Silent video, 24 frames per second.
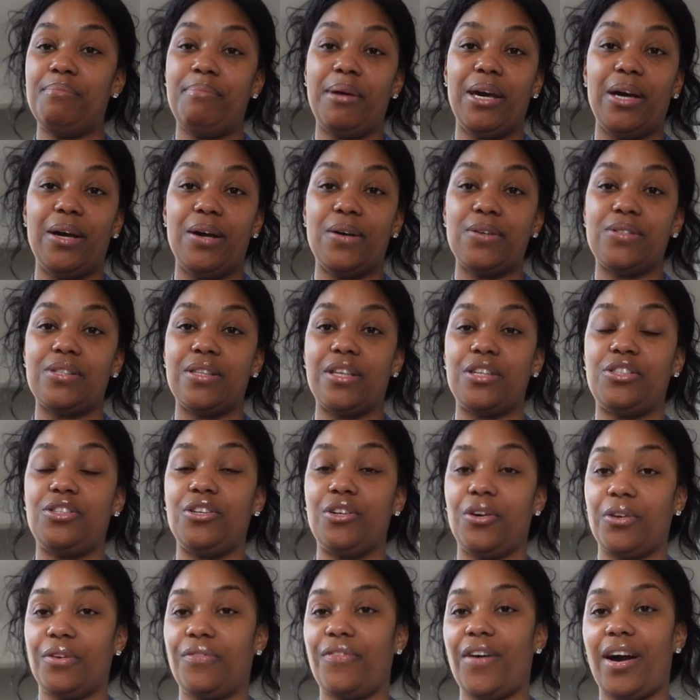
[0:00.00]
bell so that you're
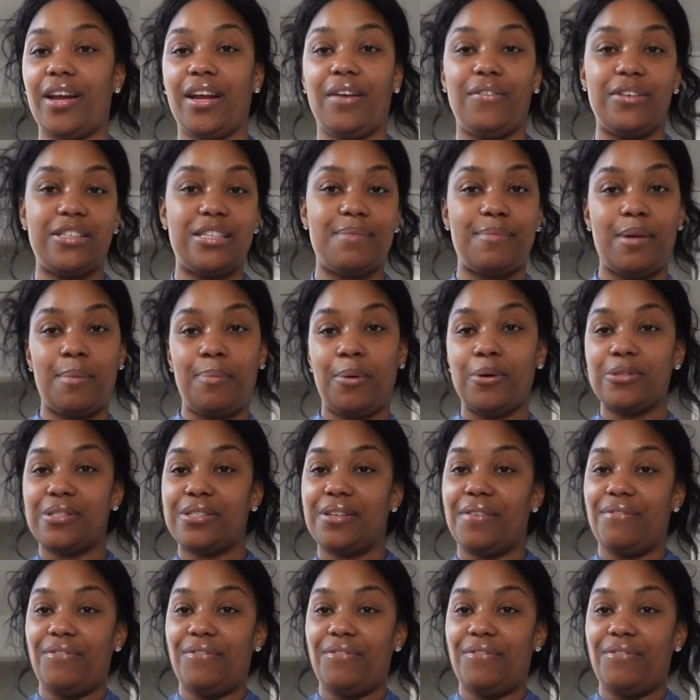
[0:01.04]
notified every time I post a